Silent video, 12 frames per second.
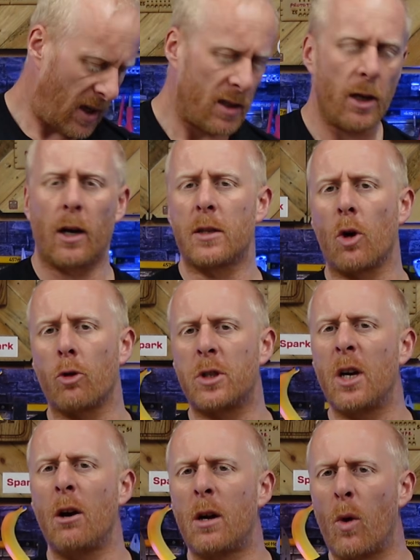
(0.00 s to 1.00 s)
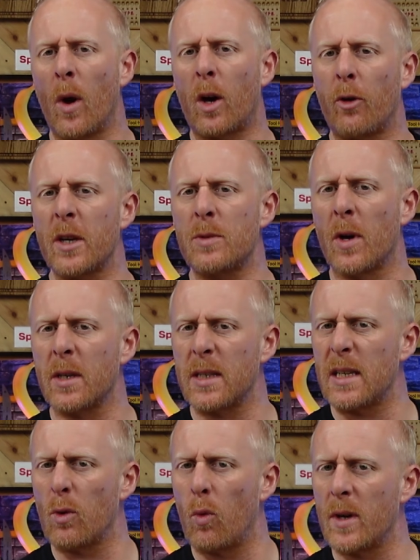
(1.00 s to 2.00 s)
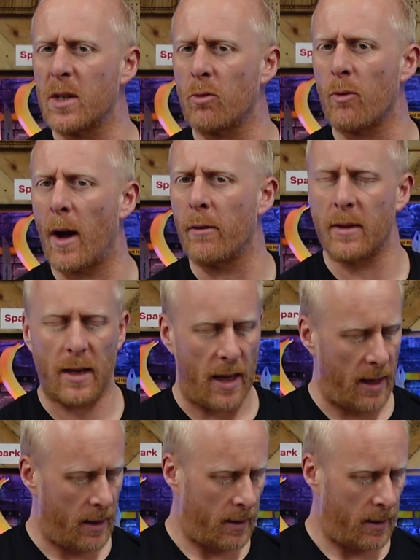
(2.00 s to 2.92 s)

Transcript: It's like a dodgy uncle at Christmas. He's always around, isn't he?